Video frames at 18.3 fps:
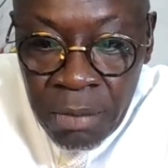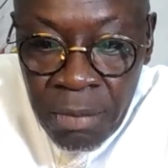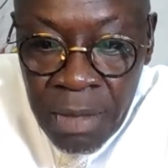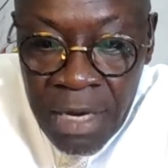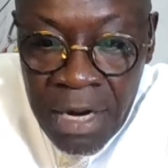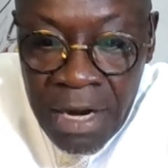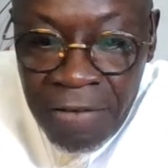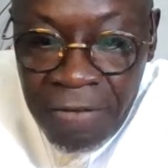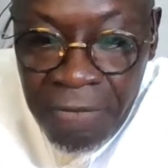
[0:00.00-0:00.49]

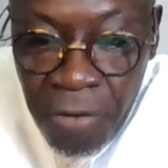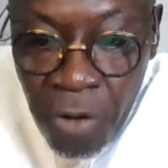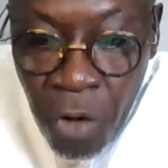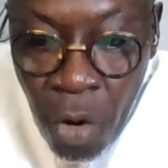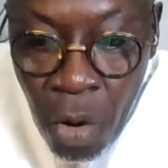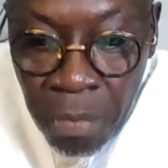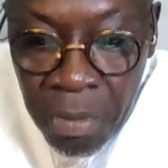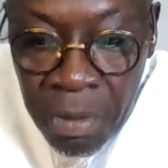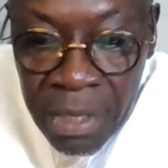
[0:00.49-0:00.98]

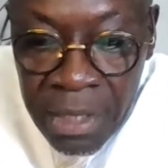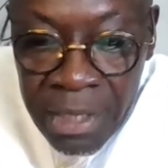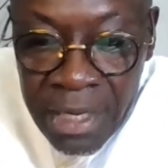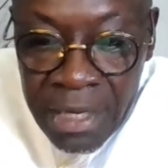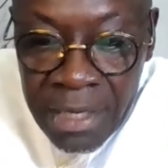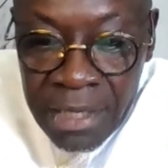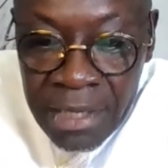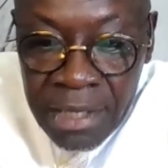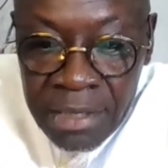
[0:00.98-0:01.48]
Renford, and
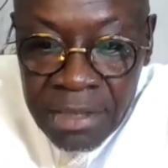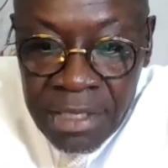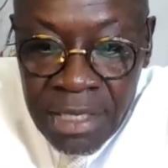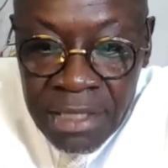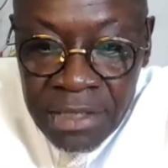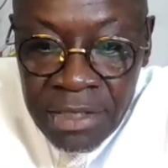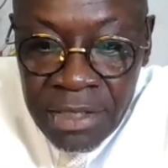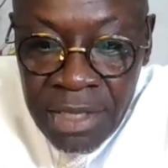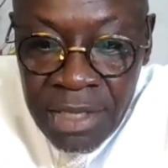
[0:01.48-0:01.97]
then
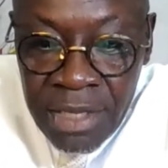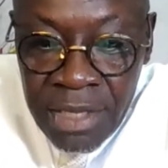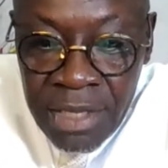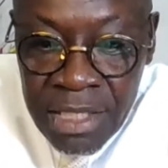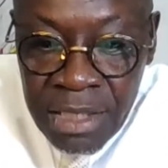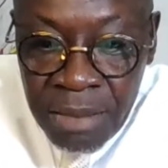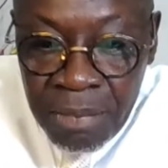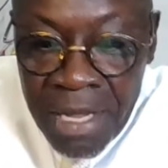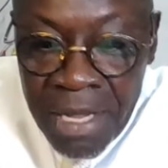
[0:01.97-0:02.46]
says,
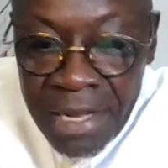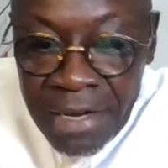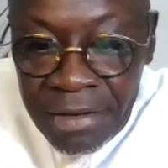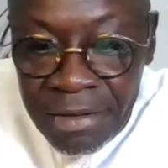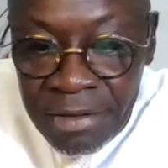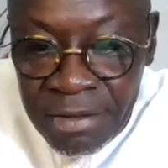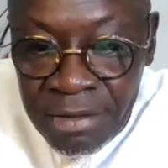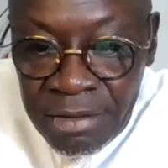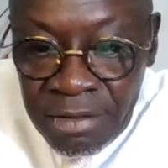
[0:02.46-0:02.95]
discipline
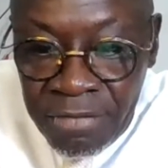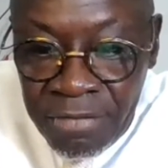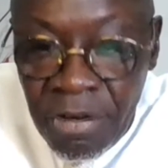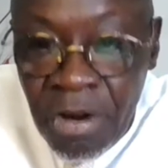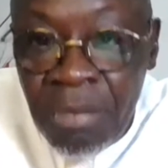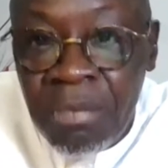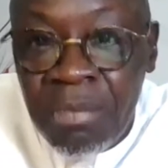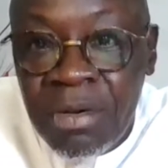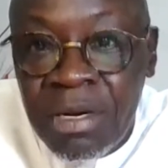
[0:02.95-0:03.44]

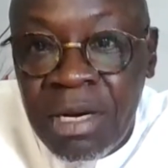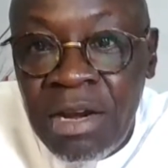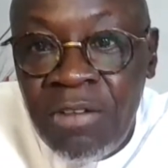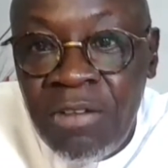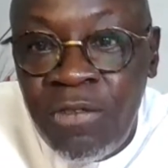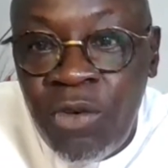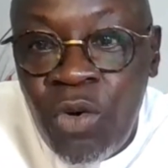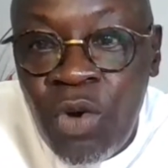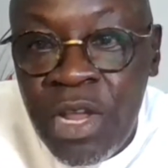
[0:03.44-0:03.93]
from
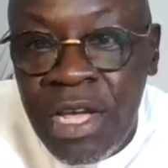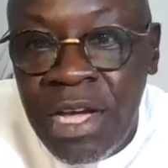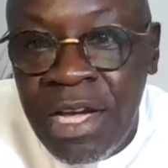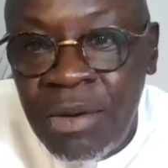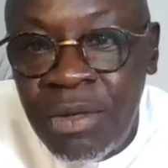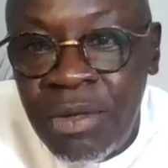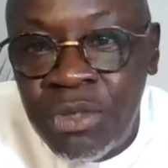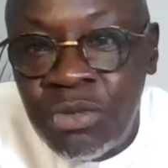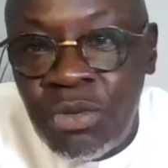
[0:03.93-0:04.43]
California. He
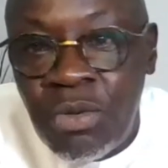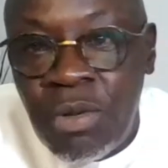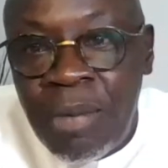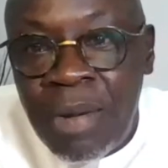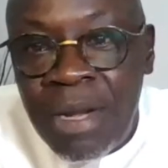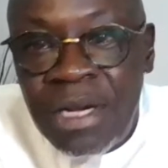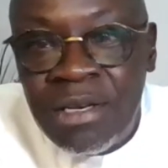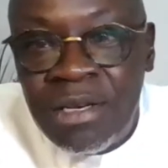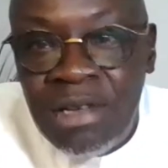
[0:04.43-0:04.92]
wants to talk
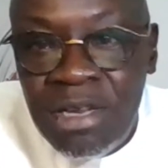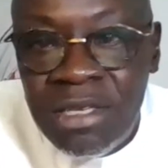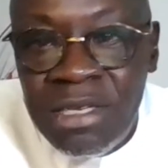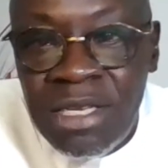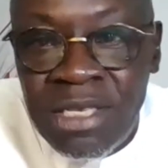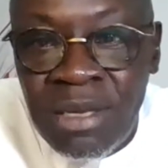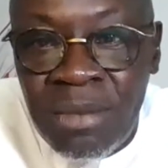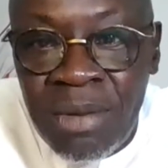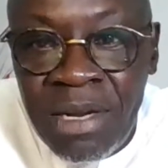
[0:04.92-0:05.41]
about
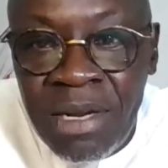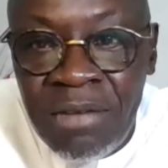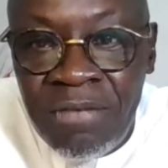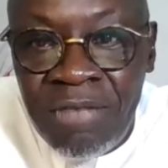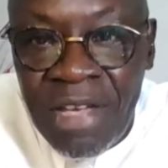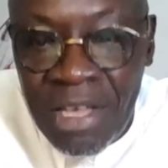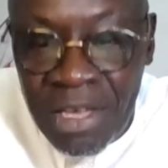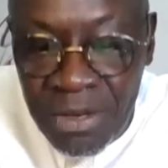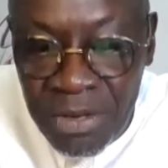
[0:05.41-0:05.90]
discipline.
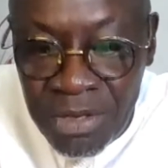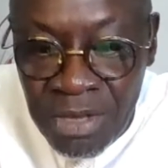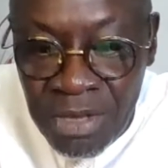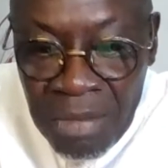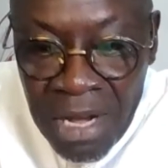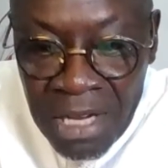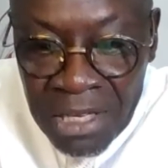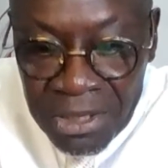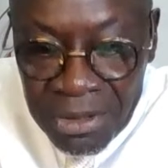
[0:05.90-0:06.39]
Thank you so
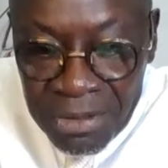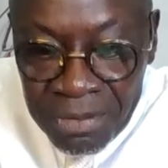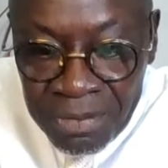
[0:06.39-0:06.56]
much.